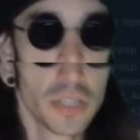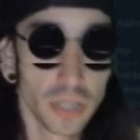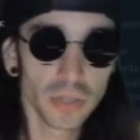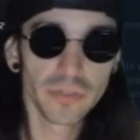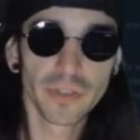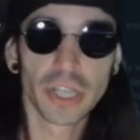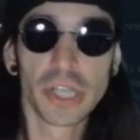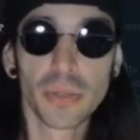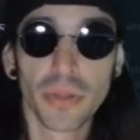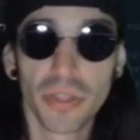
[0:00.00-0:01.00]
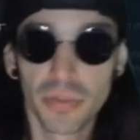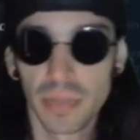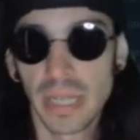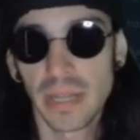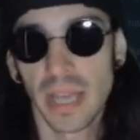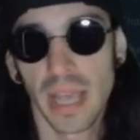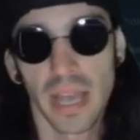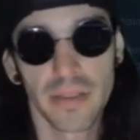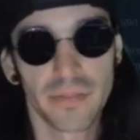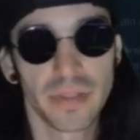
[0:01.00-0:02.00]
So for Q3, they
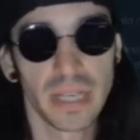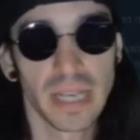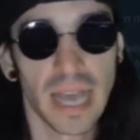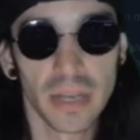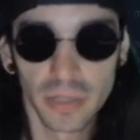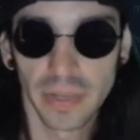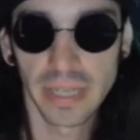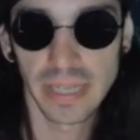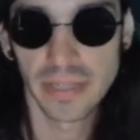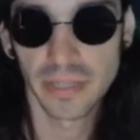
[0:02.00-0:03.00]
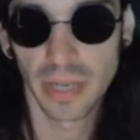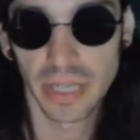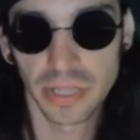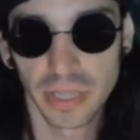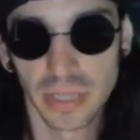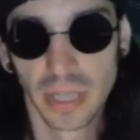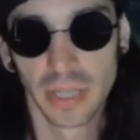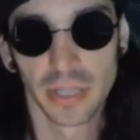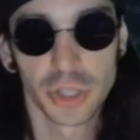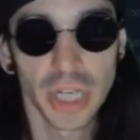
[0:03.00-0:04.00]
have the Algorand integration,
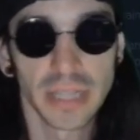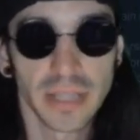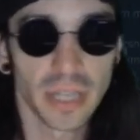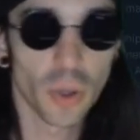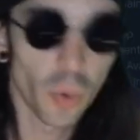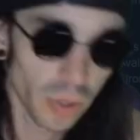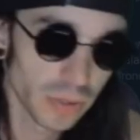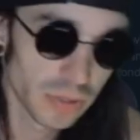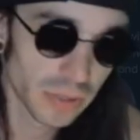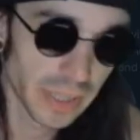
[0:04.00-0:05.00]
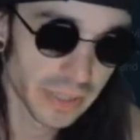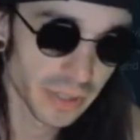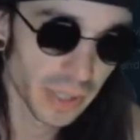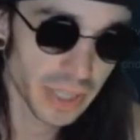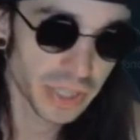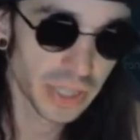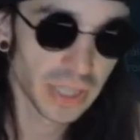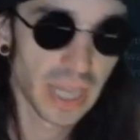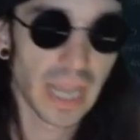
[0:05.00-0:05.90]
the Chainlink Oracle integration,